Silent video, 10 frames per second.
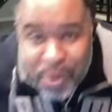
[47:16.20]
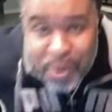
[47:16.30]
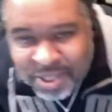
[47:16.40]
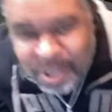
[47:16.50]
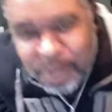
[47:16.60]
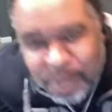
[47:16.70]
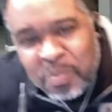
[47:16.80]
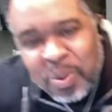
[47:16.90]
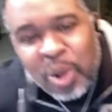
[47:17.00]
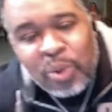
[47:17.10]
miss her,
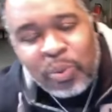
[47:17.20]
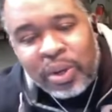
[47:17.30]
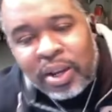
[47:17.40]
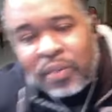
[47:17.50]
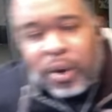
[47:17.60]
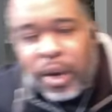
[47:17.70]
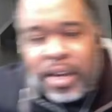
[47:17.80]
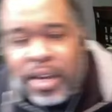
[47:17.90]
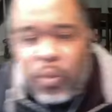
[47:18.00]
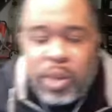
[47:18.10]
we love her,
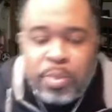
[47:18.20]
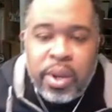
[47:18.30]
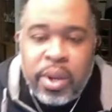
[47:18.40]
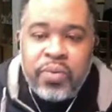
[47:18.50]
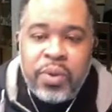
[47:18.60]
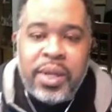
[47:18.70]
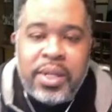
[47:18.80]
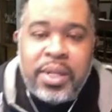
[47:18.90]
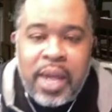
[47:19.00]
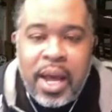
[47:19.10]
and that we are praying for the
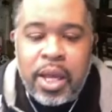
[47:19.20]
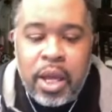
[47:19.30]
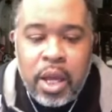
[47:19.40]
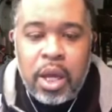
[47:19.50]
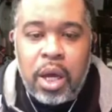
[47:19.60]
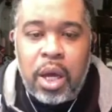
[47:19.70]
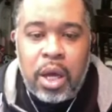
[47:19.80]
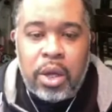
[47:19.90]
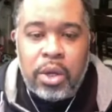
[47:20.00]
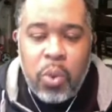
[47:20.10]
entire
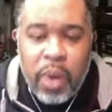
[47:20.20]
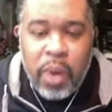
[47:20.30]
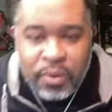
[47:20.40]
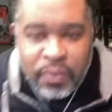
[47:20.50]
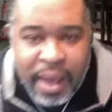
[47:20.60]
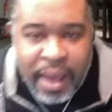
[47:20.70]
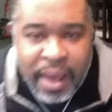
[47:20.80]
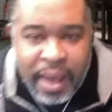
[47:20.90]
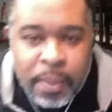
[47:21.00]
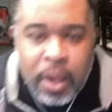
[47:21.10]
uh, Noel
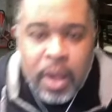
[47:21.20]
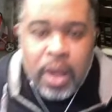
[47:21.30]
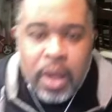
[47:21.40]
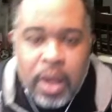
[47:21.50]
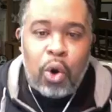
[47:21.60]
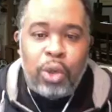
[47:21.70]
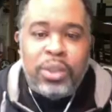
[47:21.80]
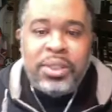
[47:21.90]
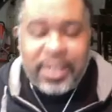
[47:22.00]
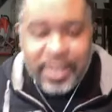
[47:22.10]
family uh,
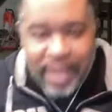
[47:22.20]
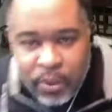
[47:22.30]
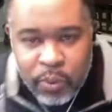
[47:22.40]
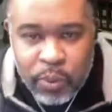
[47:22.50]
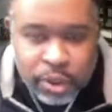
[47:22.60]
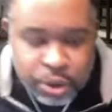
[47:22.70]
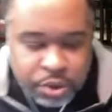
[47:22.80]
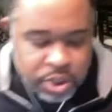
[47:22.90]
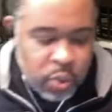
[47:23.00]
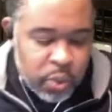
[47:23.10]
on tonight. We want you
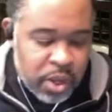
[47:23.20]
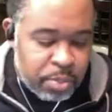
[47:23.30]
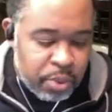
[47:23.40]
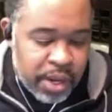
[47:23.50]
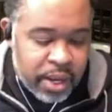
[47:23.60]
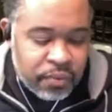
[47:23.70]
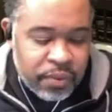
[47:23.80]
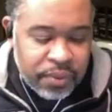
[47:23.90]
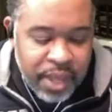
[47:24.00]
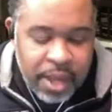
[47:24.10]
to know we are praying
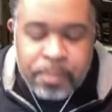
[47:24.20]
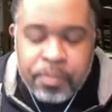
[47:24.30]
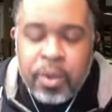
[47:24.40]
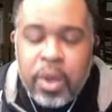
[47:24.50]
for them.